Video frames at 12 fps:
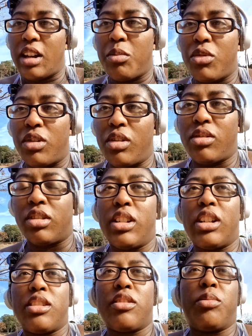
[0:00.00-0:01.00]
I'm more along the
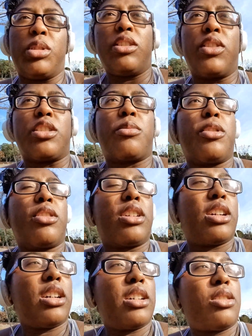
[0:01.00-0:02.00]
lines of believing in spirit
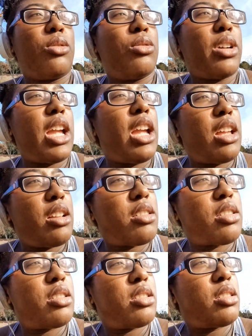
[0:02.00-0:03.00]
guides, and
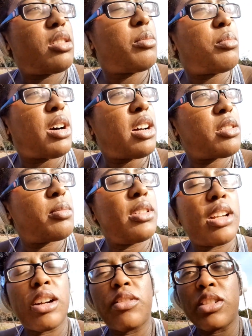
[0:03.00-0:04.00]

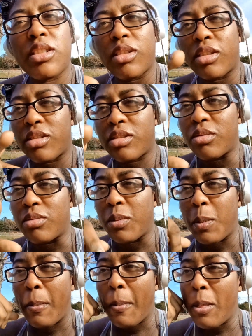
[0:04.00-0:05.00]
possibly I have this thought too.
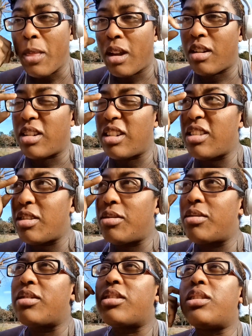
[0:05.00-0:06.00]
You
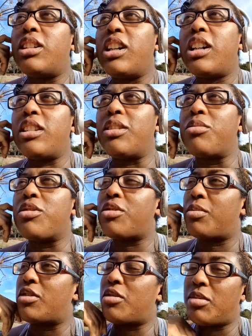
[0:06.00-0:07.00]
know, the God that we're
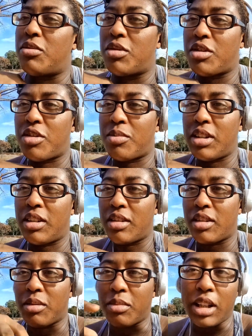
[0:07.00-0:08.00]
supposed to be worshiping,
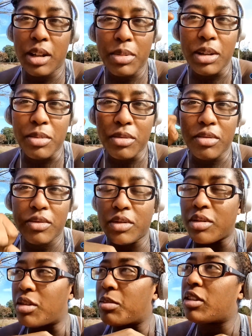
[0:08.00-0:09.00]
black people, if
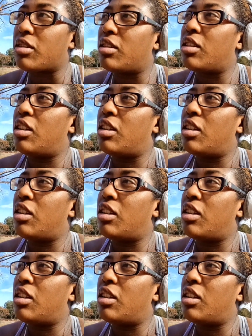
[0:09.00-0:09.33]
you know what I mean.